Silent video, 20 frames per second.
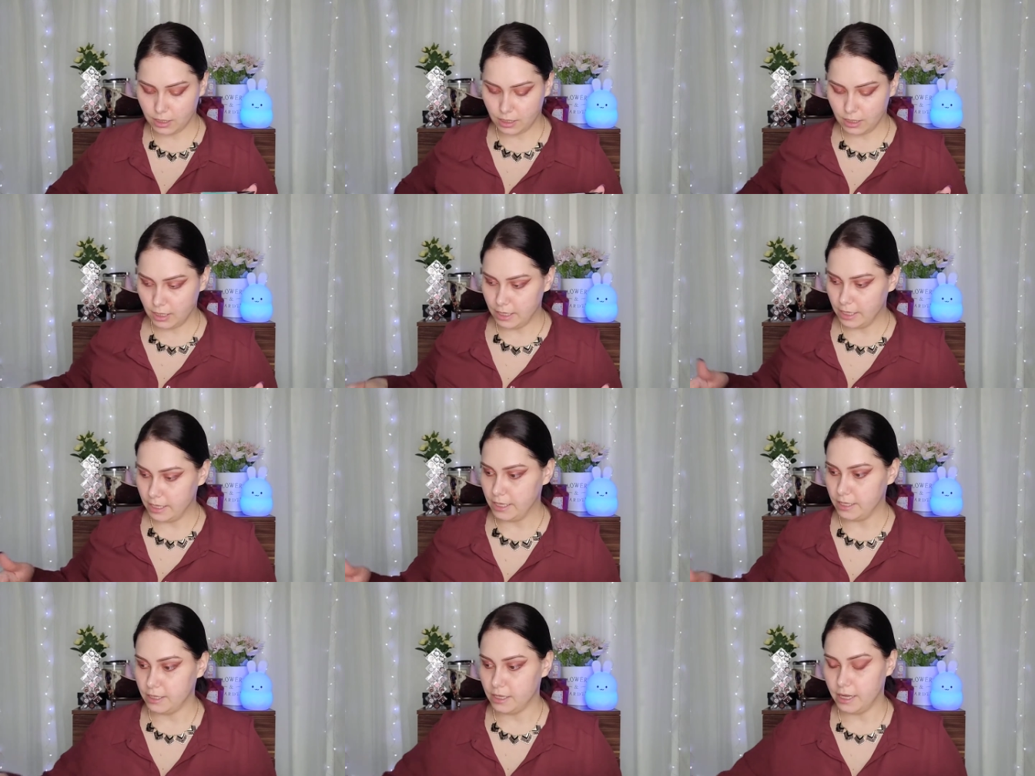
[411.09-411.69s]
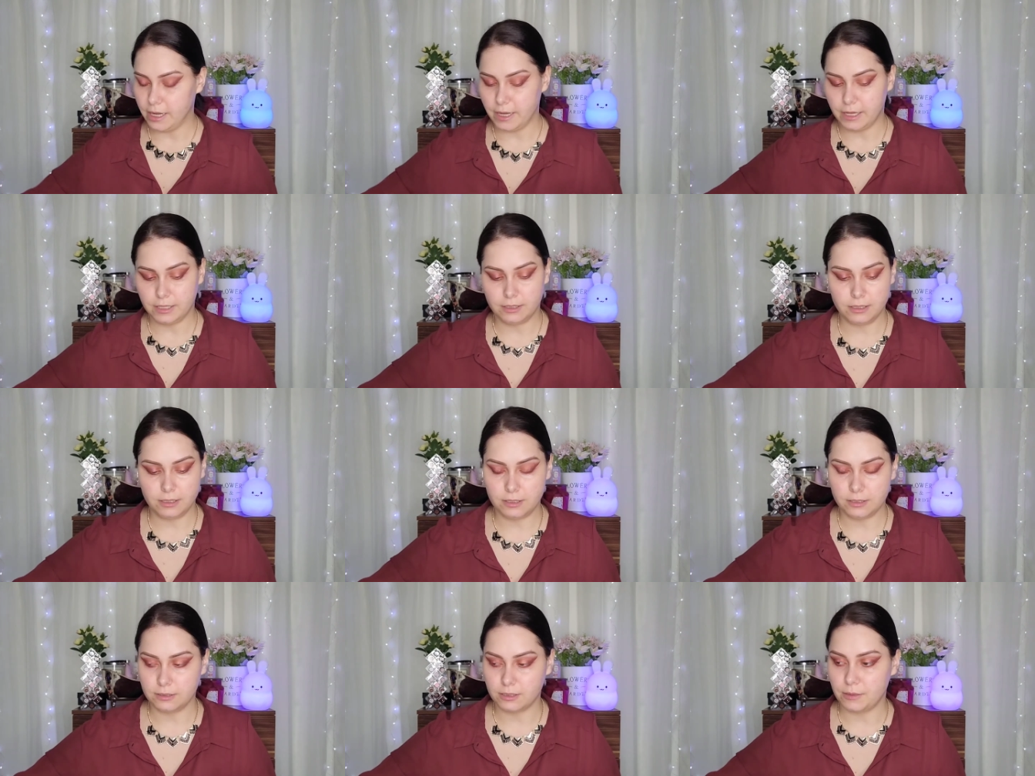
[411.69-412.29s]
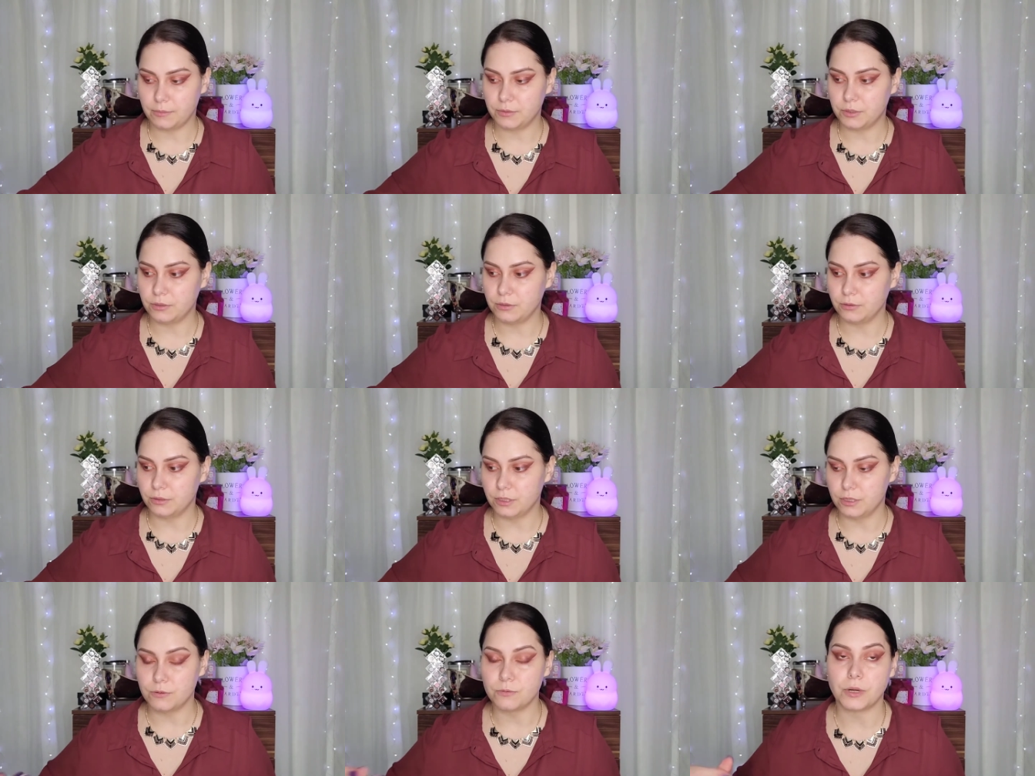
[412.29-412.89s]
and I think it's
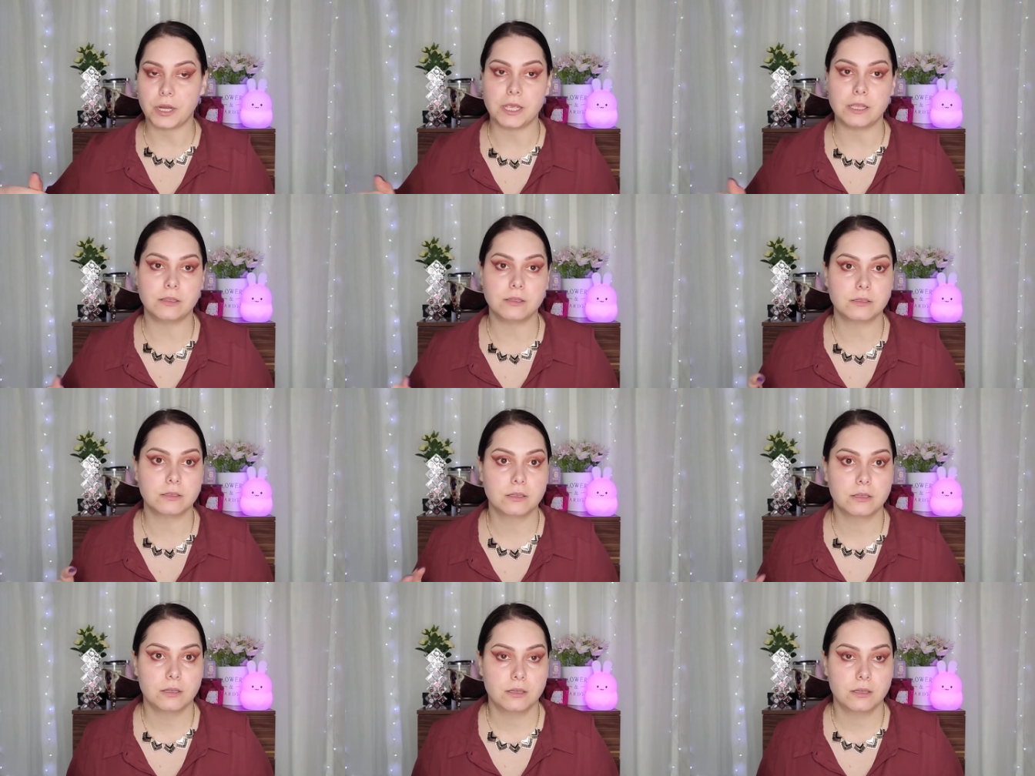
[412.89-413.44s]
absolutely great.